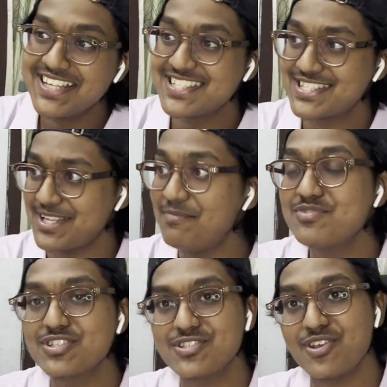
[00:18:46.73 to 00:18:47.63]
some
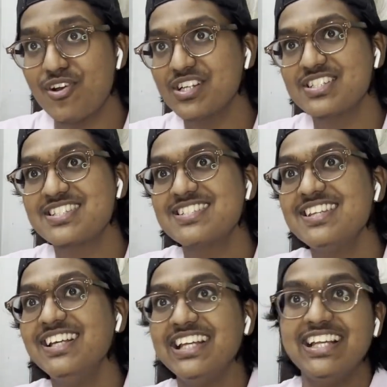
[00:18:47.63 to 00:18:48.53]
songs.
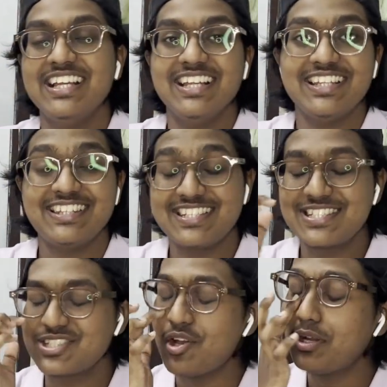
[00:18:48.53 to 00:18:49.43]
This
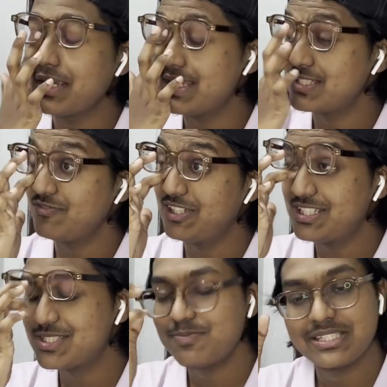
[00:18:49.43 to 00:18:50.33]
song has a very
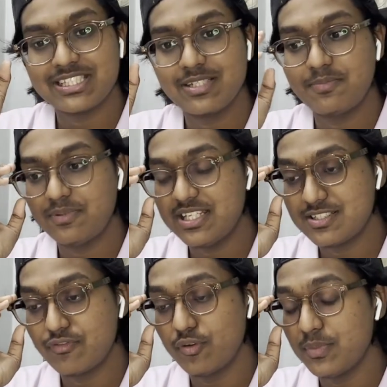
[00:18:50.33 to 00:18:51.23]
special place
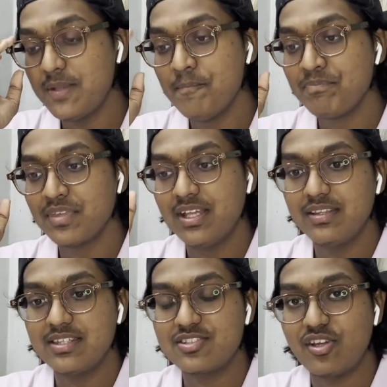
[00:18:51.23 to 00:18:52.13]
for me.
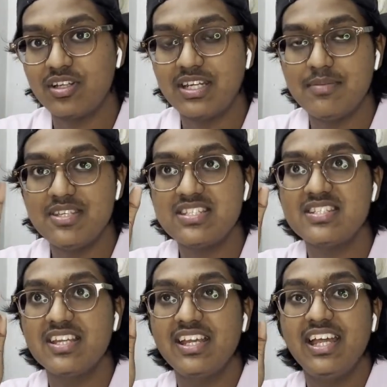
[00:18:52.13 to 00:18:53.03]
The song name is
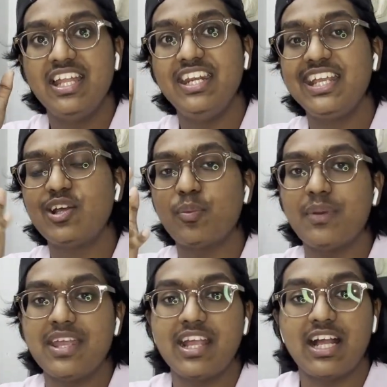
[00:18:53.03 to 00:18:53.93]
Nee
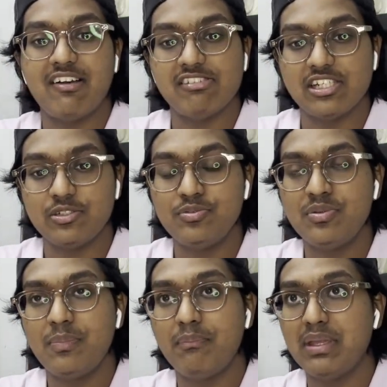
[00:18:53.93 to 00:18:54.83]
Krupaye Kavalenu
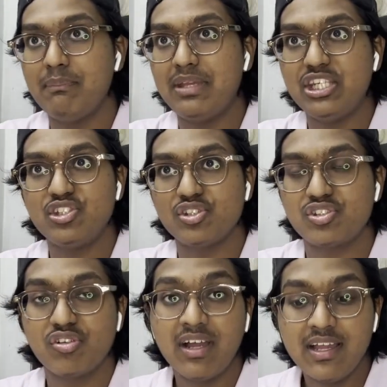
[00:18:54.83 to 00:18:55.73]
by Benny
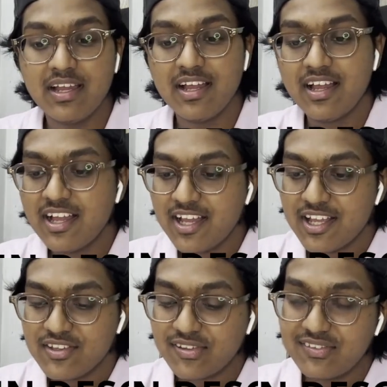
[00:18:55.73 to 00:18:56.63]
Joshua.
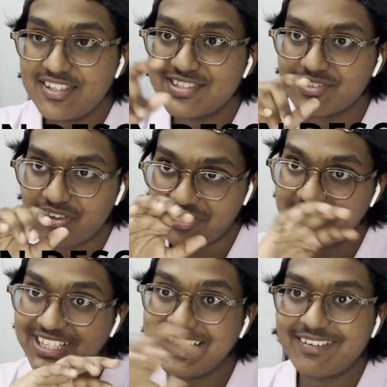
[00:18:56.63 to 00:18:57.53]
So this song
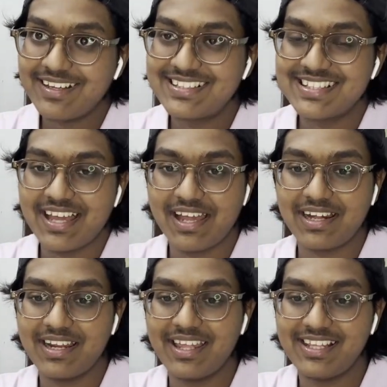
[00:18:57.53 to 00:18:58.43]
lyrics are
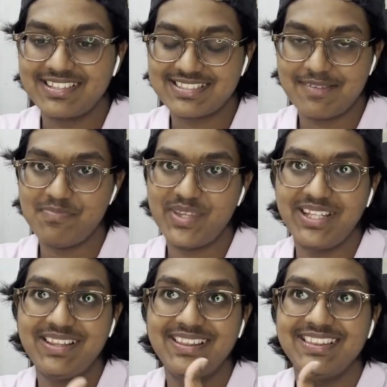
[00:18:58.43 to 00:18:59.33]
like something
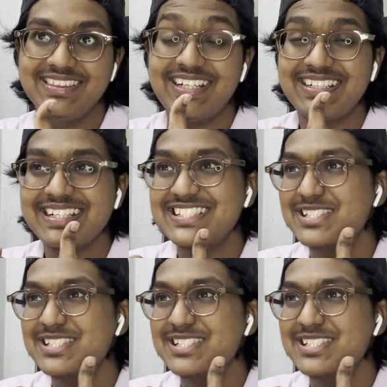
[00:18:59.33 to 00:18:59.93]
that touched